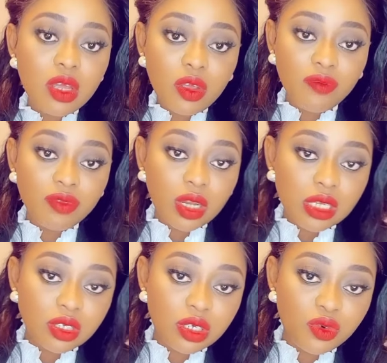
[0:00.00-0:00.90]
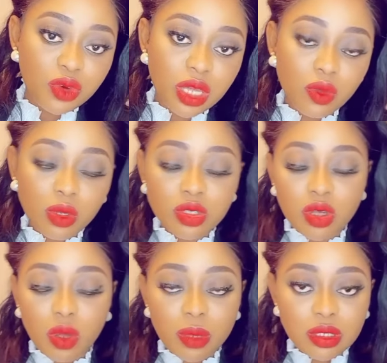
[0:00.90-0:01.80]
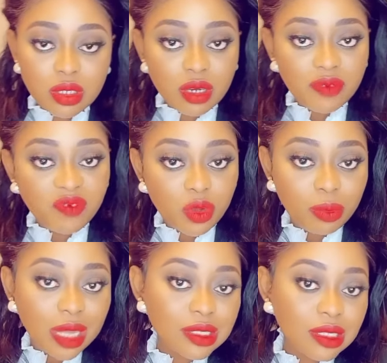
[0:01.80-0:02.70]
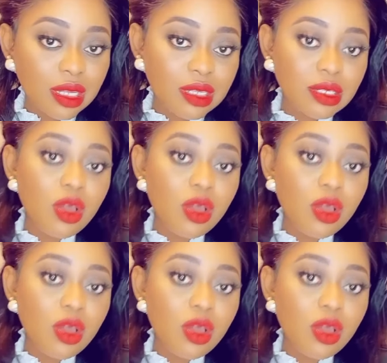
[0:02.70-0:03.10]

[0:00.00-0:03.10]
you've done a degree, you want to come and study for your master's,